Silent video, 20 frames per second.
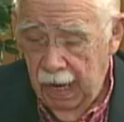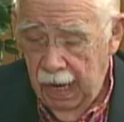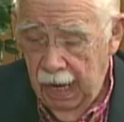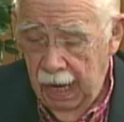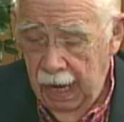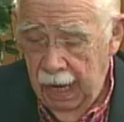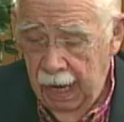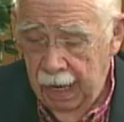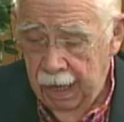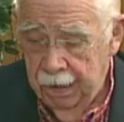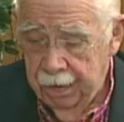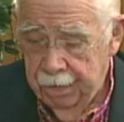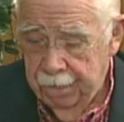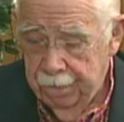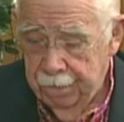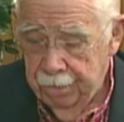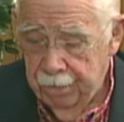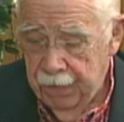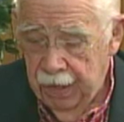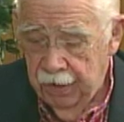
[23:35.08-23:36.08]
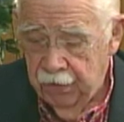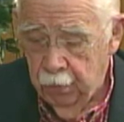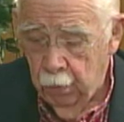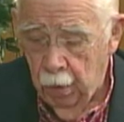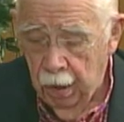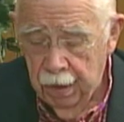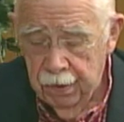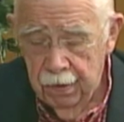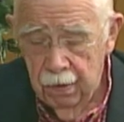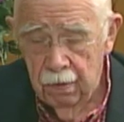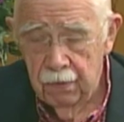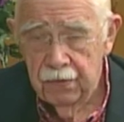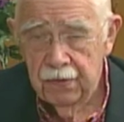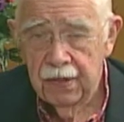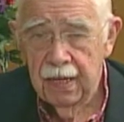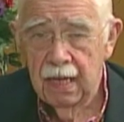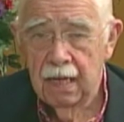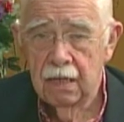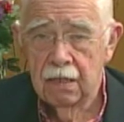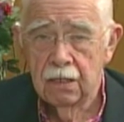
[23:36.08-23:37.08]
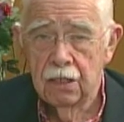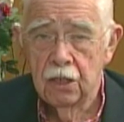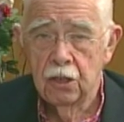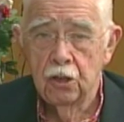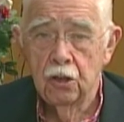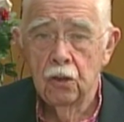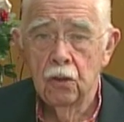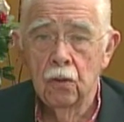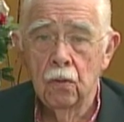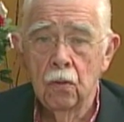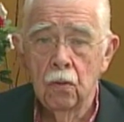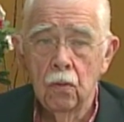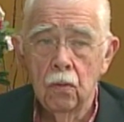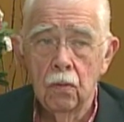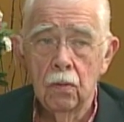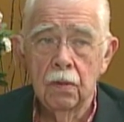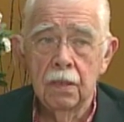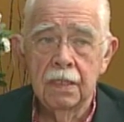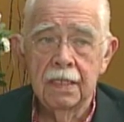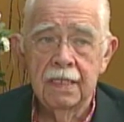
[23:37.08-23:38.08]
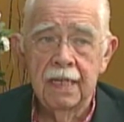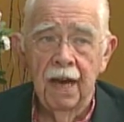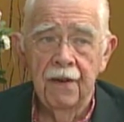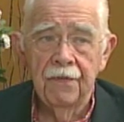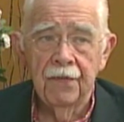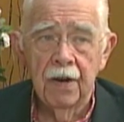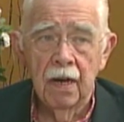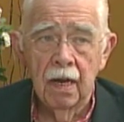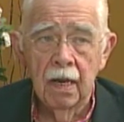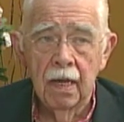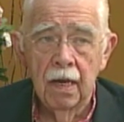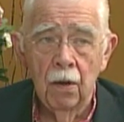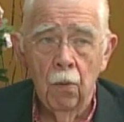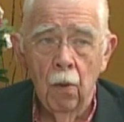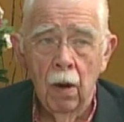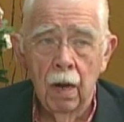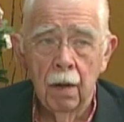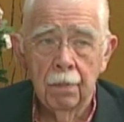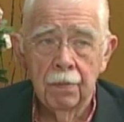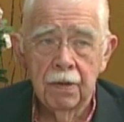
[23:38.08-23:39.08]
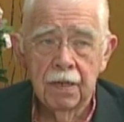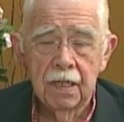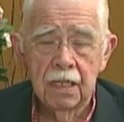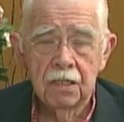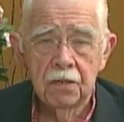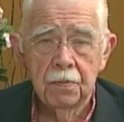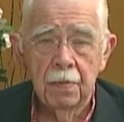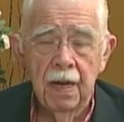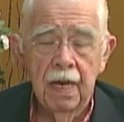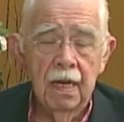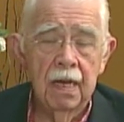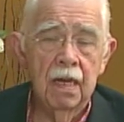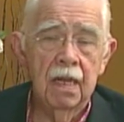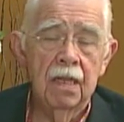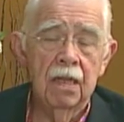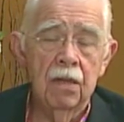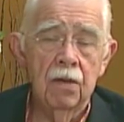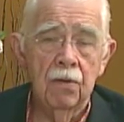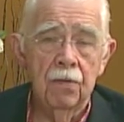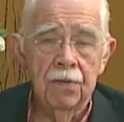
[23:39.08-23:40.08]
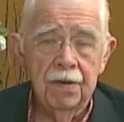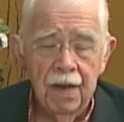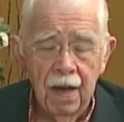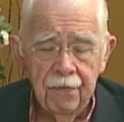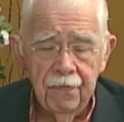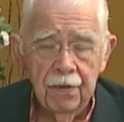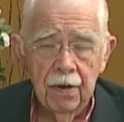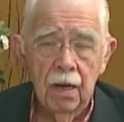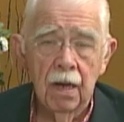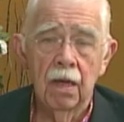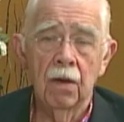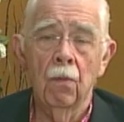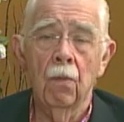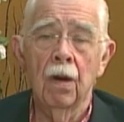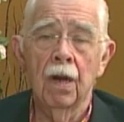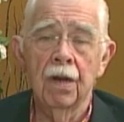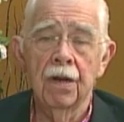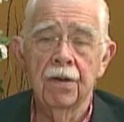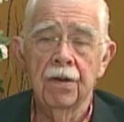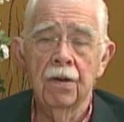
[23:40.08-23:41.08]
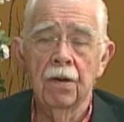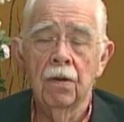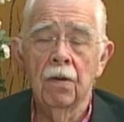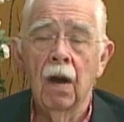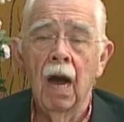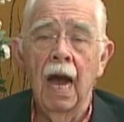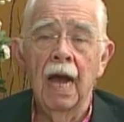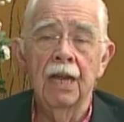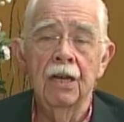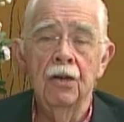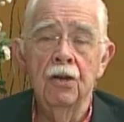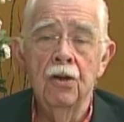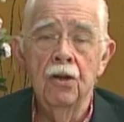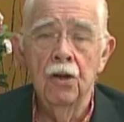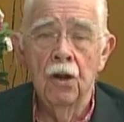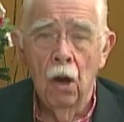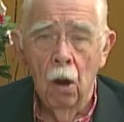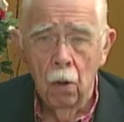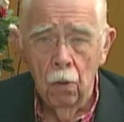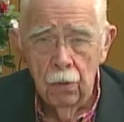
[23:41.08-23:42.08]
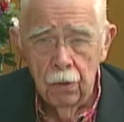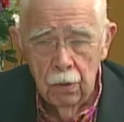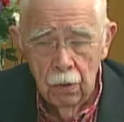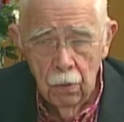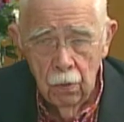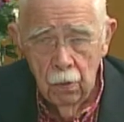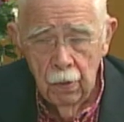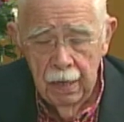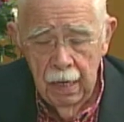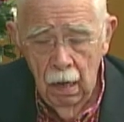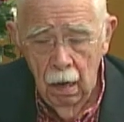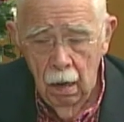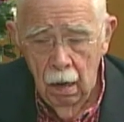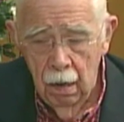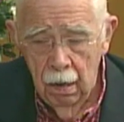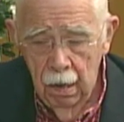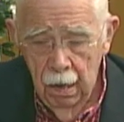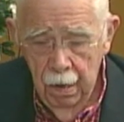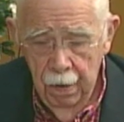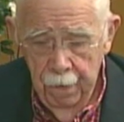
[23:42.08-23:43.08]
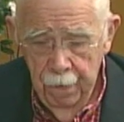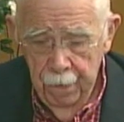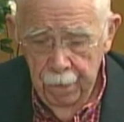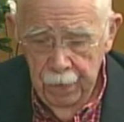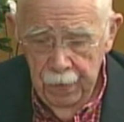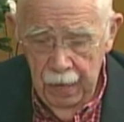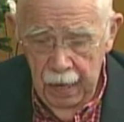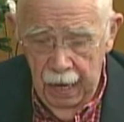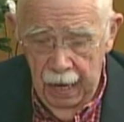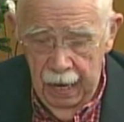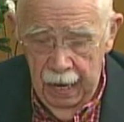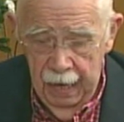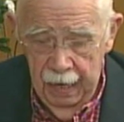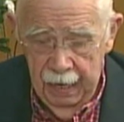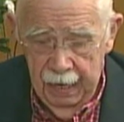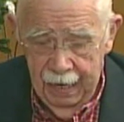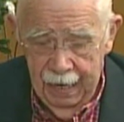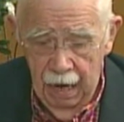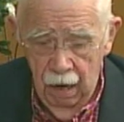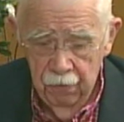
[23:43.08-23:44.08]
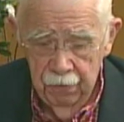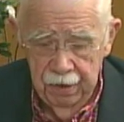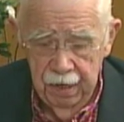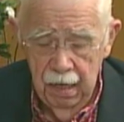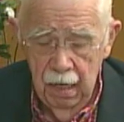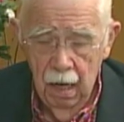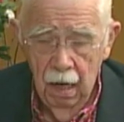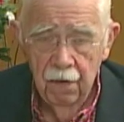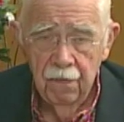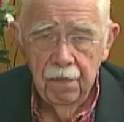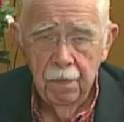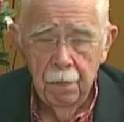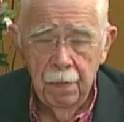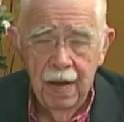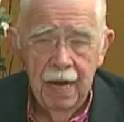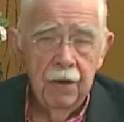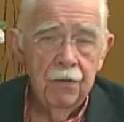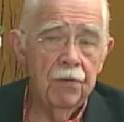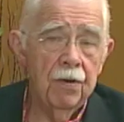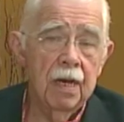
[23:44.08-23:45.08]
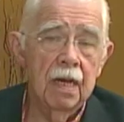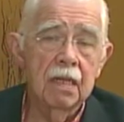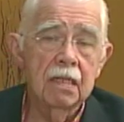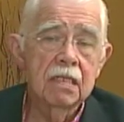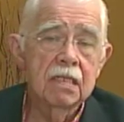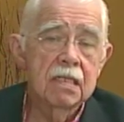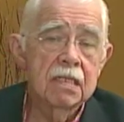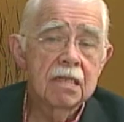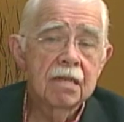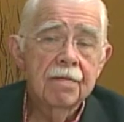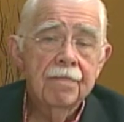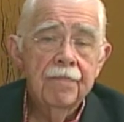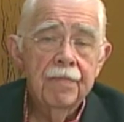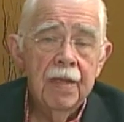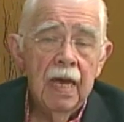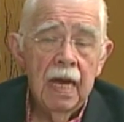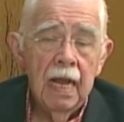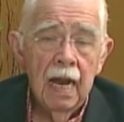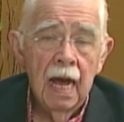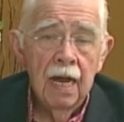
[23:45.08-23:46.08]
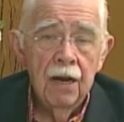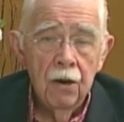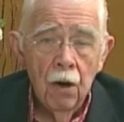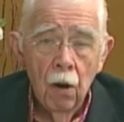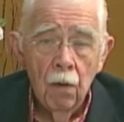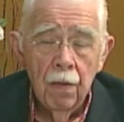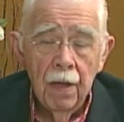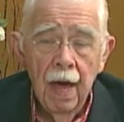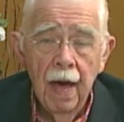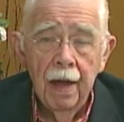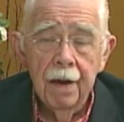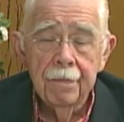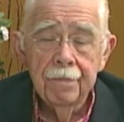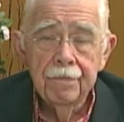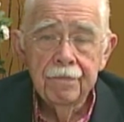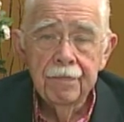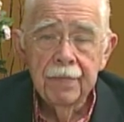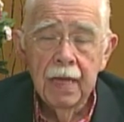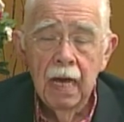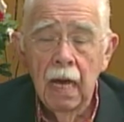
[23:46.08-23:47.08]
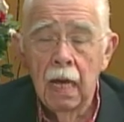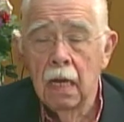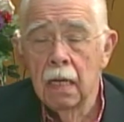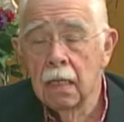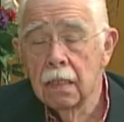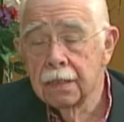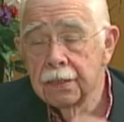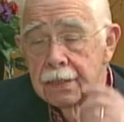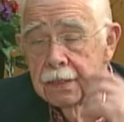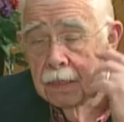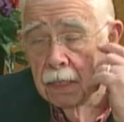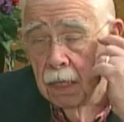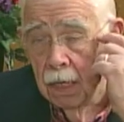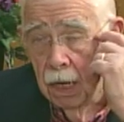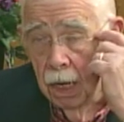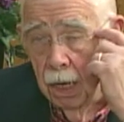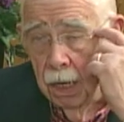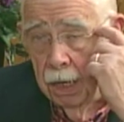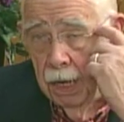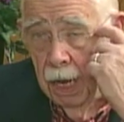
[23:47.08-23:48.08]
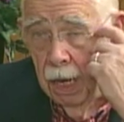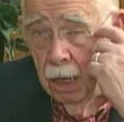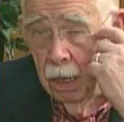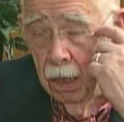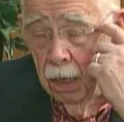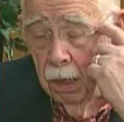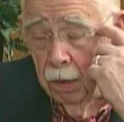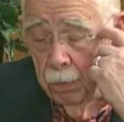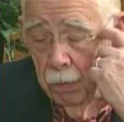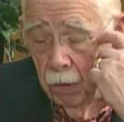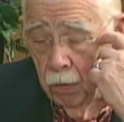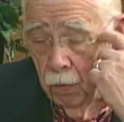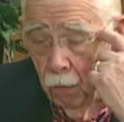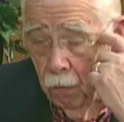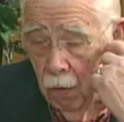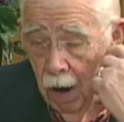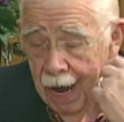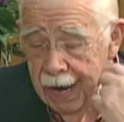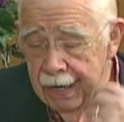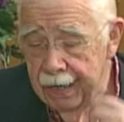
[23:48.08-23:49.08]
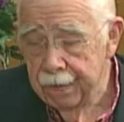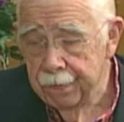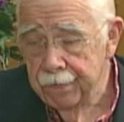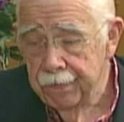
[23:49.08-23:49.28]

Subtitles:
And it's one of those things that you definitely want to participate in, that you definitely want to do. I know you. We are a county of patriots, and I know that. And it's an unalienable right.